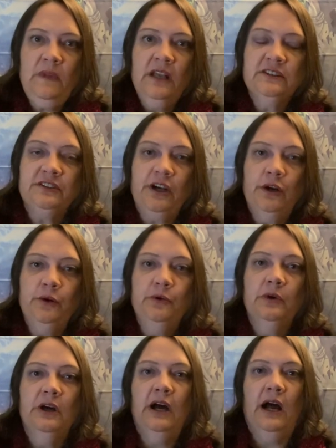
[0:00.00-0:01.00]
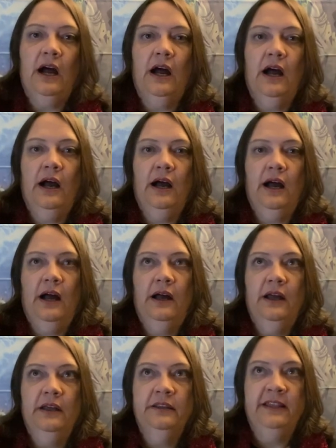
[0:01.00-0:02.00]
So
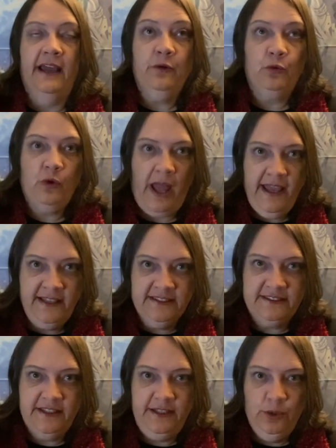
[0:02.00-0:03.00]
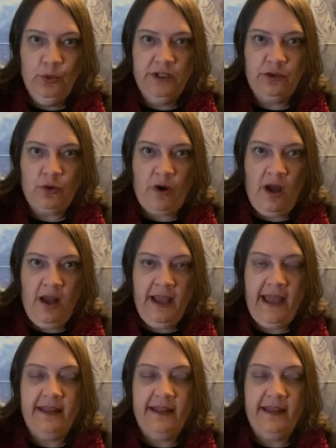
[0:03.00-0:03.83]
they raise the hue and cry,